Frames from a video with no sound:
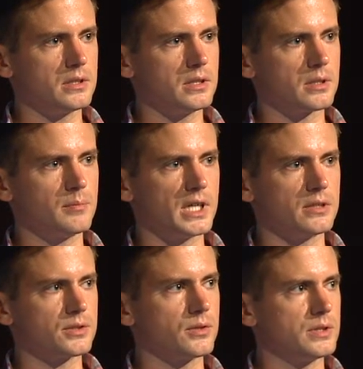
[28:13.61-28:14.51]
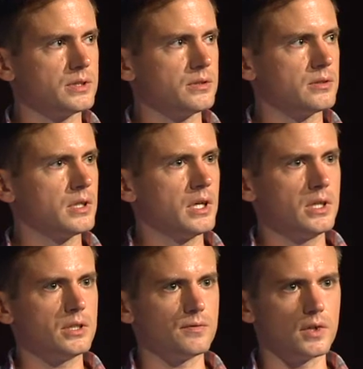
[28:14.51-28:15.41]
The compiler is going to
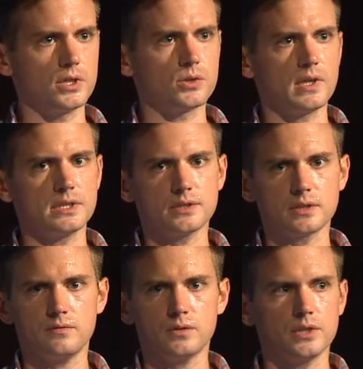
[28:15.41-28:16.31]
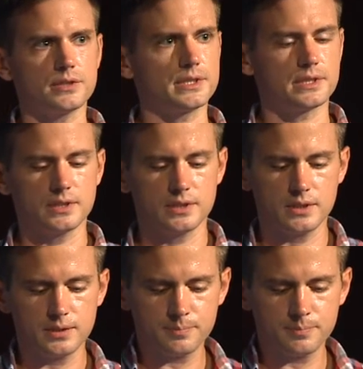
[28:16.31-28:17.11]
diverge while it's looking for those instances.